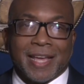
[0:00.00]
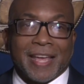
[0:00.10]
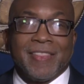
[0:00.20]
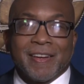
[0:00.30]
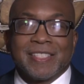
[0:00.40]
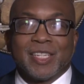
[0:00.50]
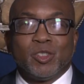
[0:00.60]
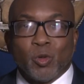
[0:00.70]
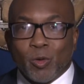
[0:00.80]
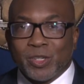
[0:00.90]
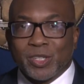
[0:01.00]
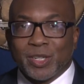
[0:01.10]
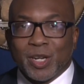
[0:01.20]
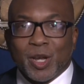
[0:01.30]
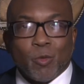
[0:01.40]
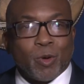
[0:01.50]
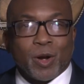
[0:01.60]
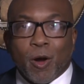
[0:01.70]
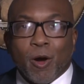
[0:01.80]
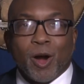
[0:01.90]
And there is a Georgia where
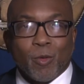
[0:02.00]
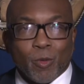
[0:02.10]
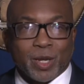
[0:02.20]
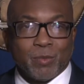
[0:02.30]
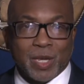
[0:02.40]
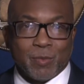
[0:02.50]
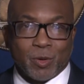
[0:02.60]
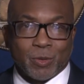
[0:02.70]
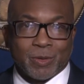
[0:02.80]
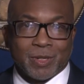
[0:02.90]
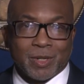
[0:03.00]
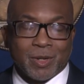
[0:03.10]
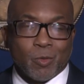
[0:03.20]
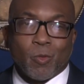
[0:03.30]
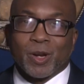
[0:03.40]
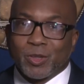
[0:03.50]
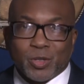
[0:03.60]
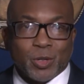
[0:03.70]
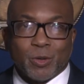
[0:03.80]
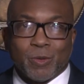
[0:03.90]
hardworking people work
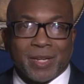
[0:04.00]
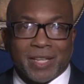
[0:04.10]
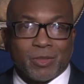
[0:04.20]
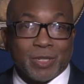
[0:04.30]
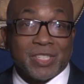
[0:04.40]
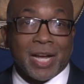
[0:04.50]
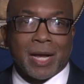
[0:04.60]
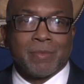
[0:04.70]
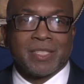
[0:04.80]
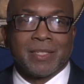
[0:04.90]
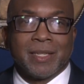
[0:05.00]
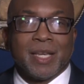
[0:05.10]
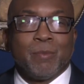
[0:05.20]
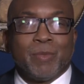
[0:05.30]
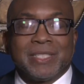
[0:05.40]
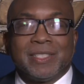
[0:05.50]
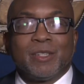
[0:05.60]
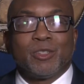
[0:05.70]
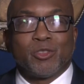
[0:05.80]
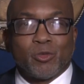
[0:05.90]
2 and 3 jobs, but
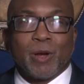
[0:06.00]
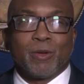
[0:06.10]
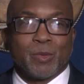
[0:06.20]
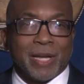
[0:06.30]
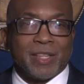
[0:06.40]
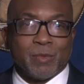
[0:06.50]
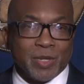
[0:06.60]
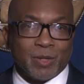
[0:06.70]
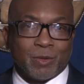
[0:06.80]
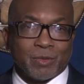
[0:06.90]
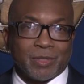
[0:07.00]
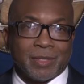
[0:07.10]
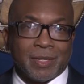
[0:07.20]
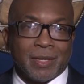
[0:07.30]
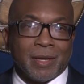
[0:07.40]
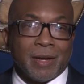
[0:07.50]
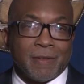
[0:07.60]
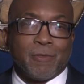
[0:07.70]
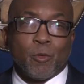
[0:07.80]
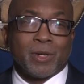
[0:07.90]
still struggle to pay their bills,
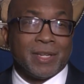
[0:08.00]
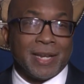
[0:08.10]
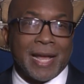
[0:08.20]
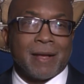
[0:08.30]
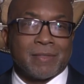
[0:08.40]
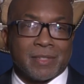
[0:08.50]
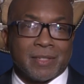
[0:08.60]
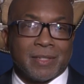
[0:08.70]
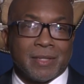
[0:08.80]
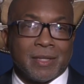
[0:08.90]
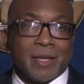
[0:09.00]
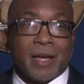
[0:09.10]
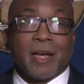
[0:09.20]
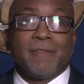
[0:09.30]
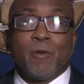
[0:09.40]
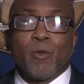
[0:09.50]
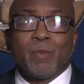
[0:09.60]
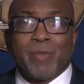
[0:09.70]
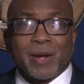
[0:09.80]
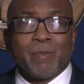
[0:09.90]
afford good housing,
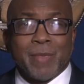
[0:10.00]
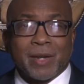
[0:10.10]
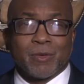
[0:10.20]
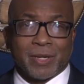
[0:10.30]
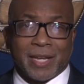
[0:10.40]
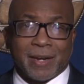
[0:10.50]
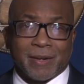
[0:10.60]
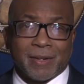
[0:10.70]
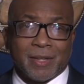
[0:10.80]
afford better medical care,